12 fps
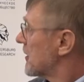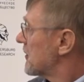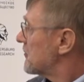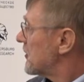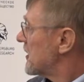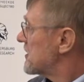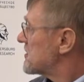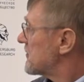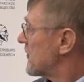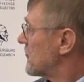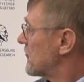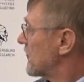trends
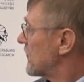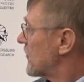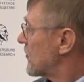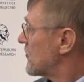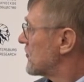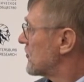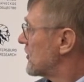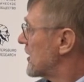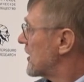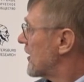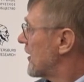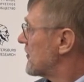from four
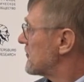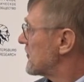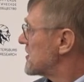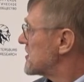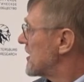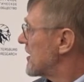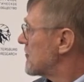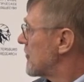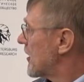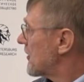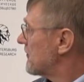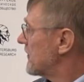Nordic countries,
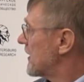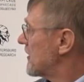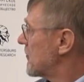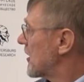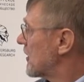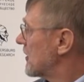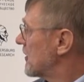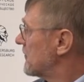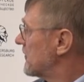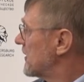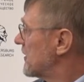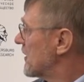Denmark, Finland,
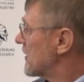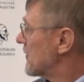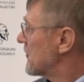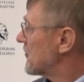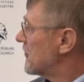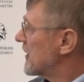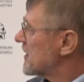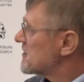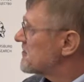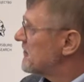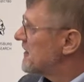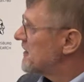Finland, Norway and
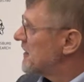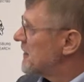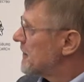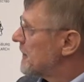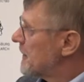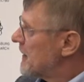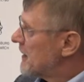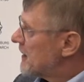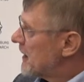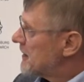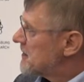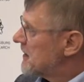Sweden,
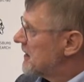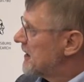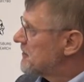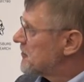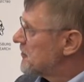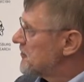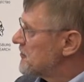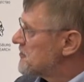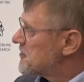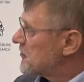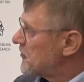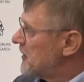that
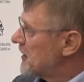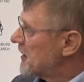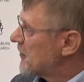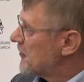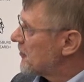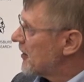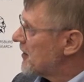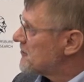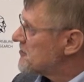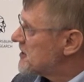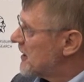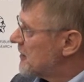introduced screening
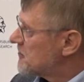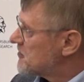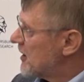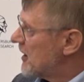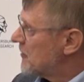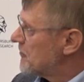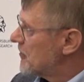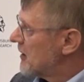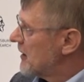around same time